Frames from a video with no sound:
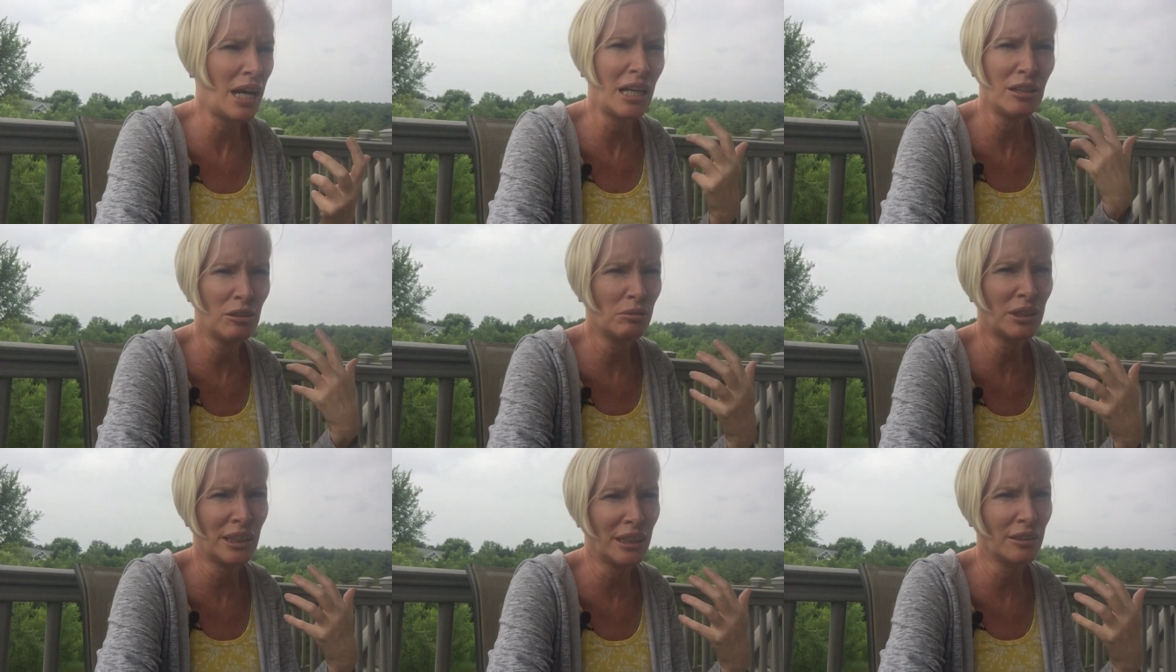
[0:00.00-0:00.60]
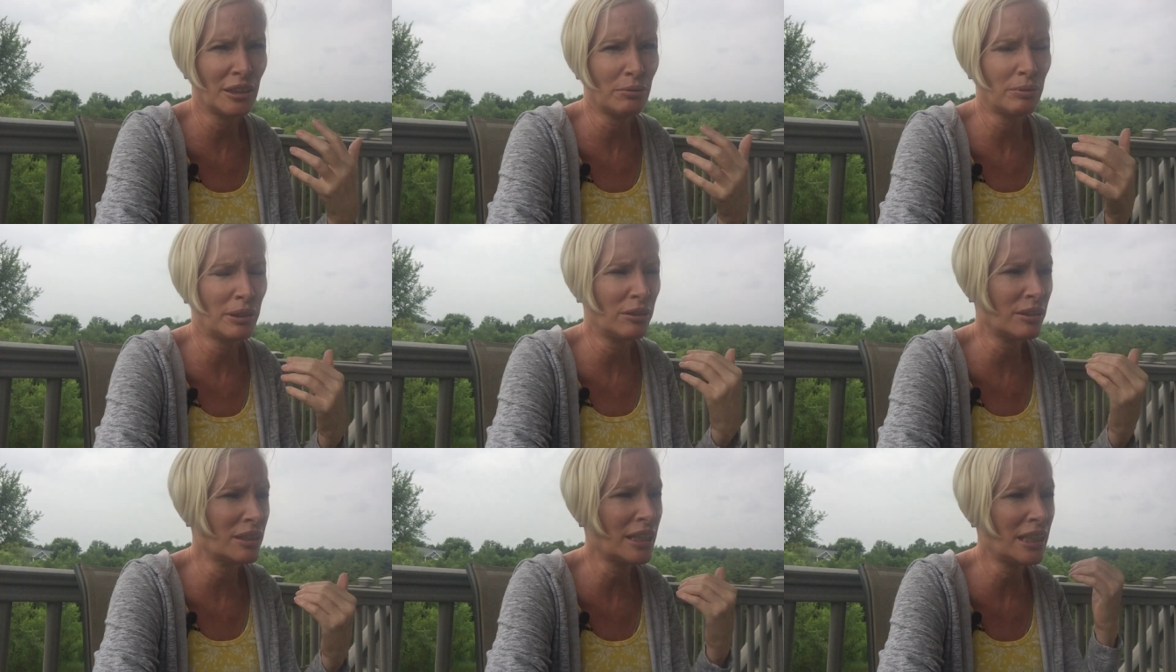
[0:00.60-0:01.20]
I don't know what the deal is, but
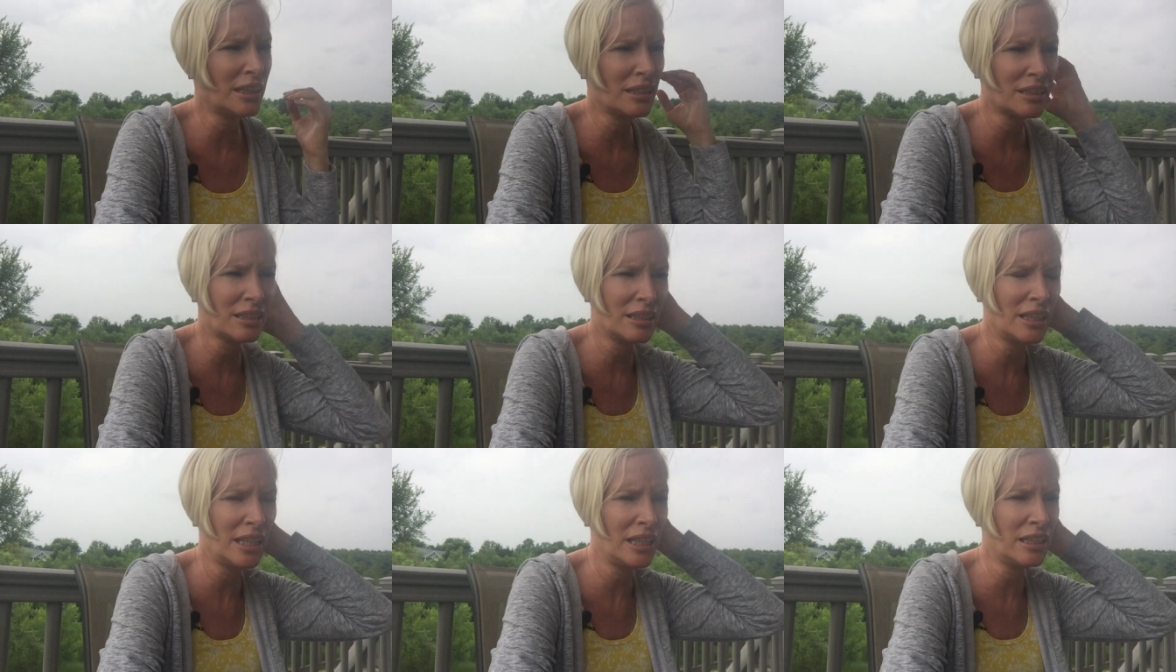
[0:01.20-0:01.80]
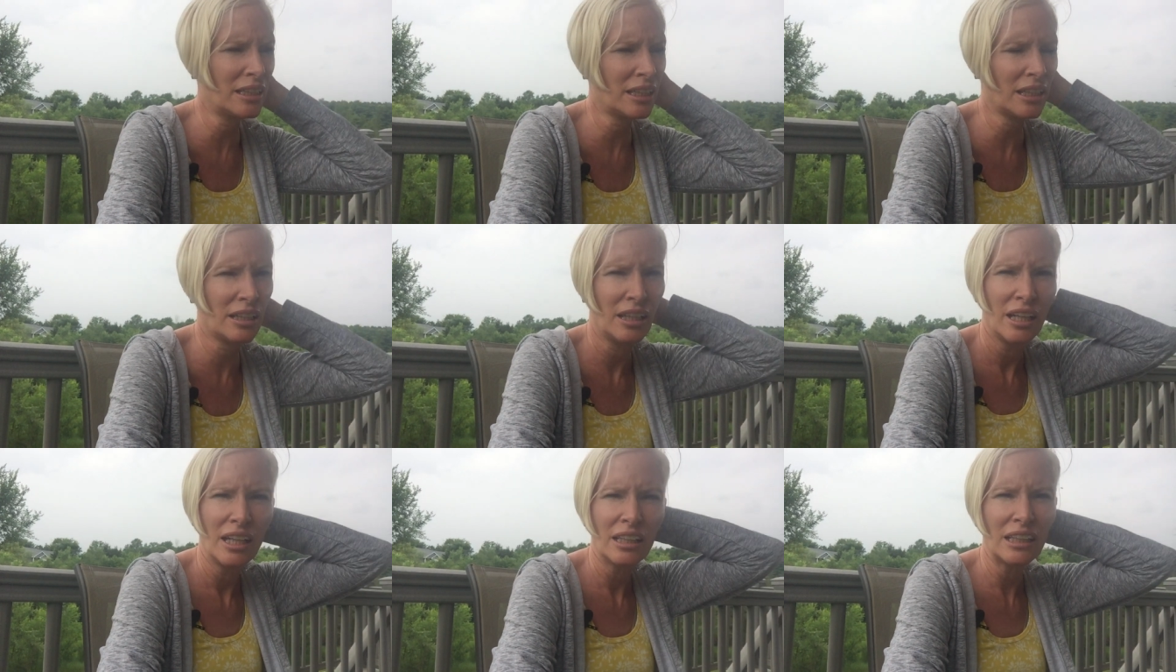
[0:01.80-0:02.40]
there's like this need to
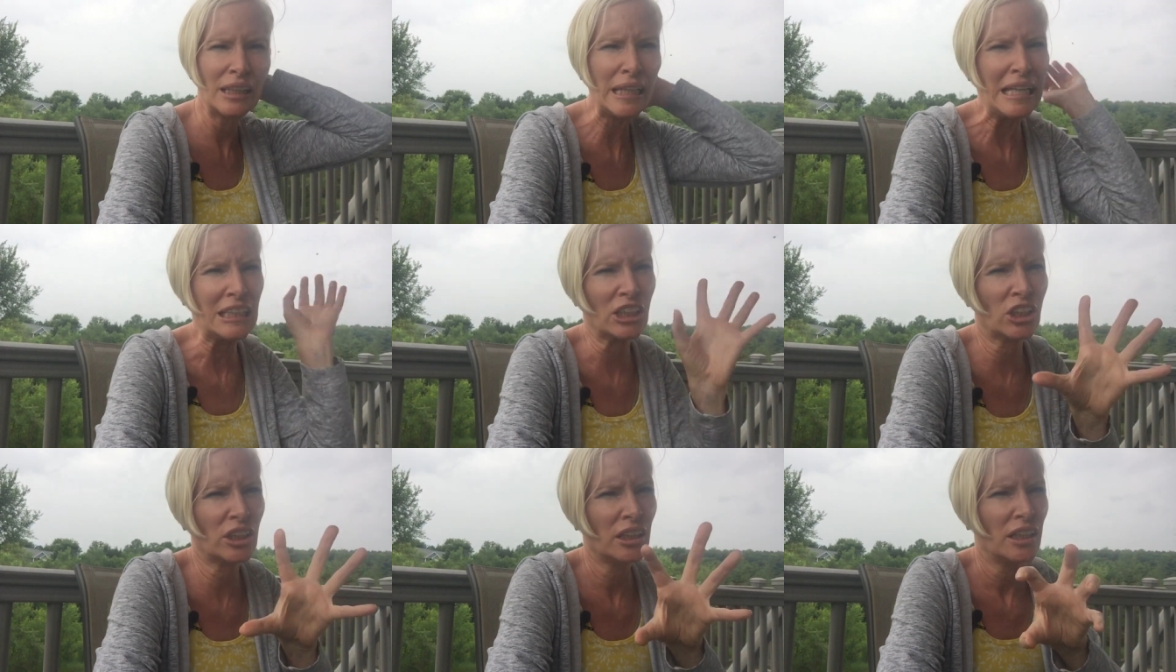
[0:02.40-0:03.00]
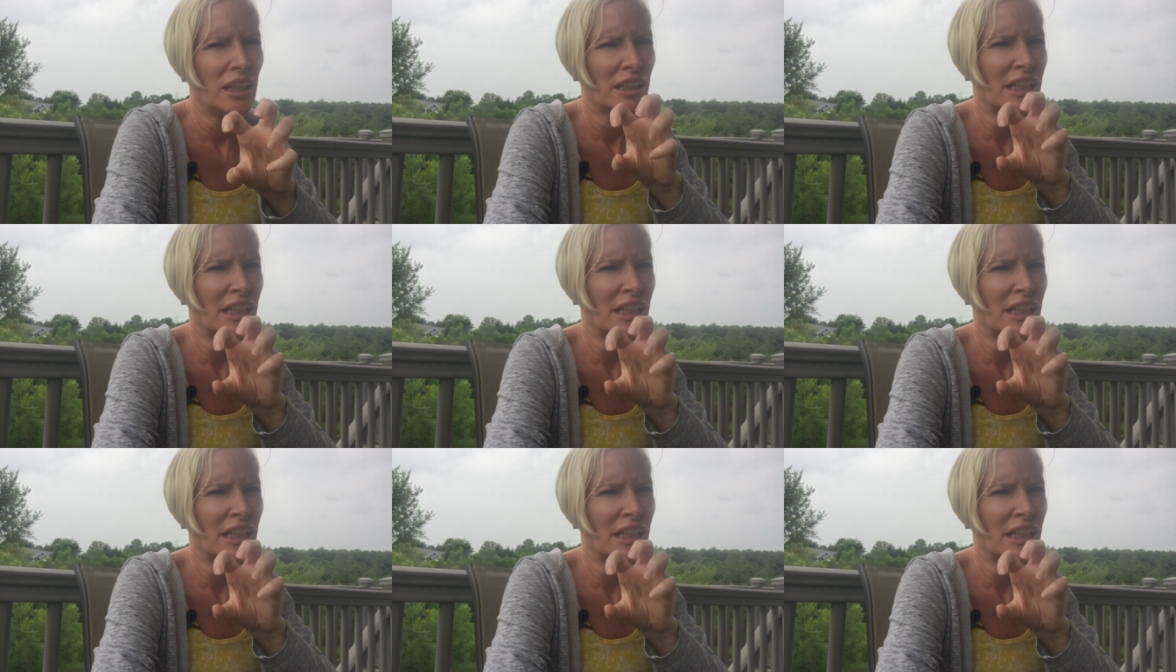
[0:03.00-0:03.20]
leech.